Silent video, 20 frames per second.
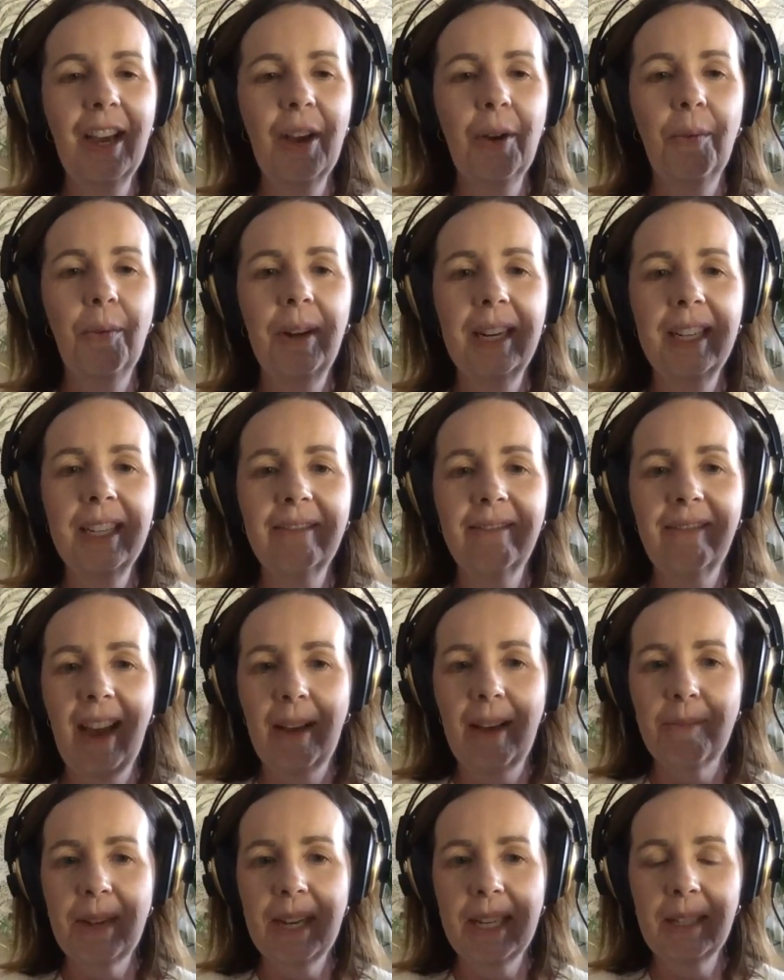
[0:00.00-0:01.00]
One is
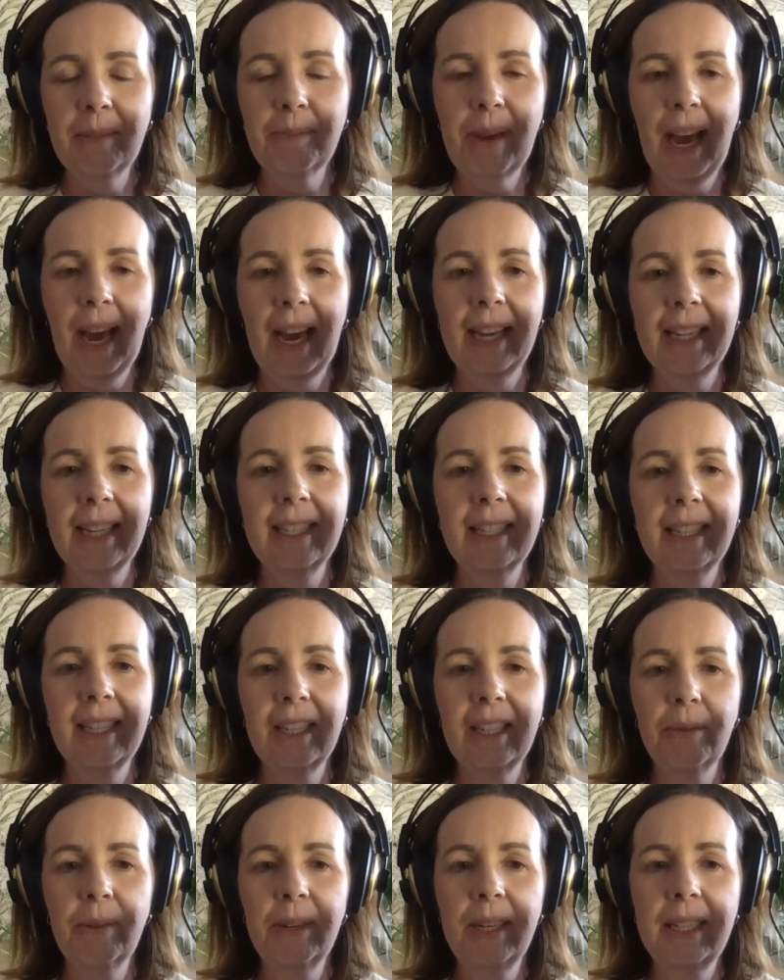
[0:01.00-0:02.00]
Fat Man's Pass.
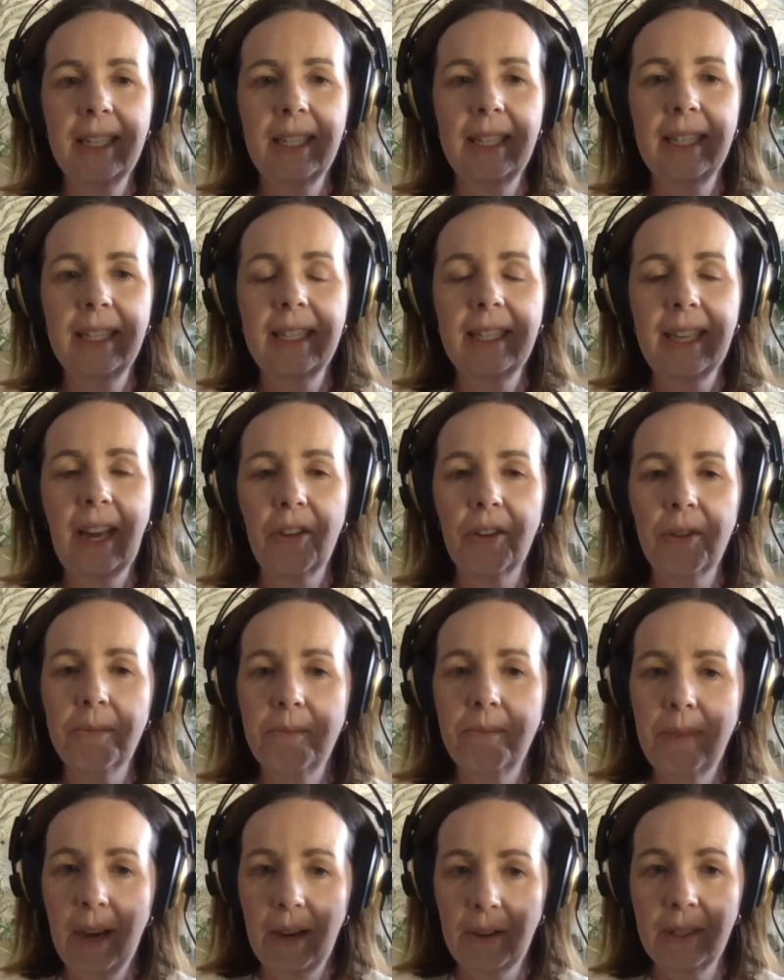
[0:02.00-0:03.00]
This one is in South
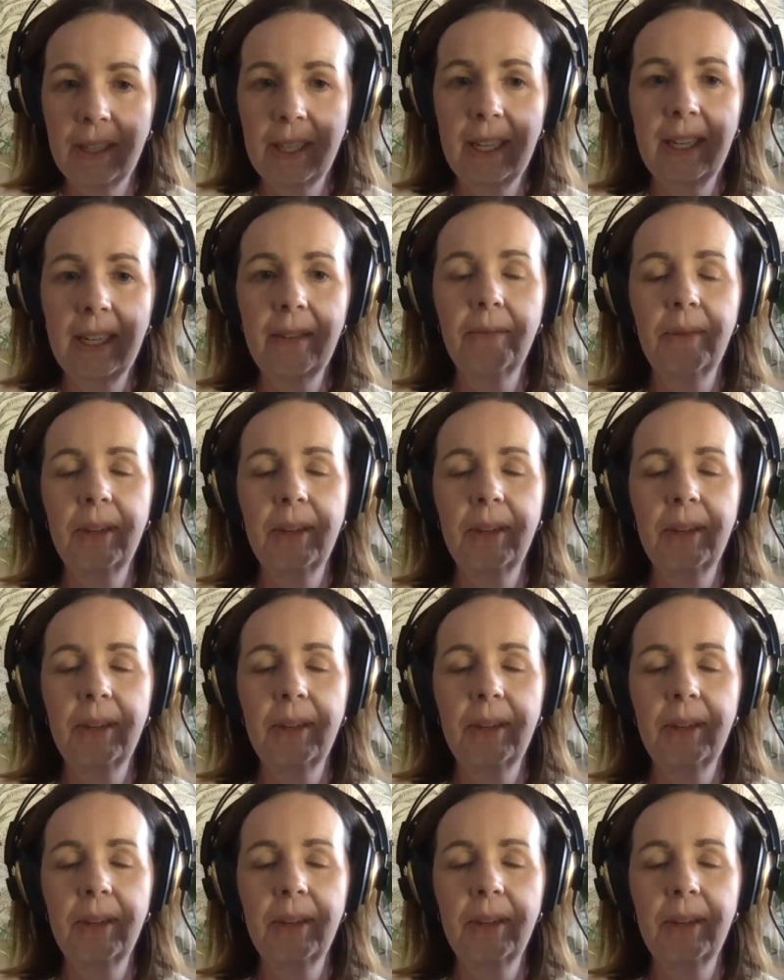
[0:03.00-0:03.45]
Mountain,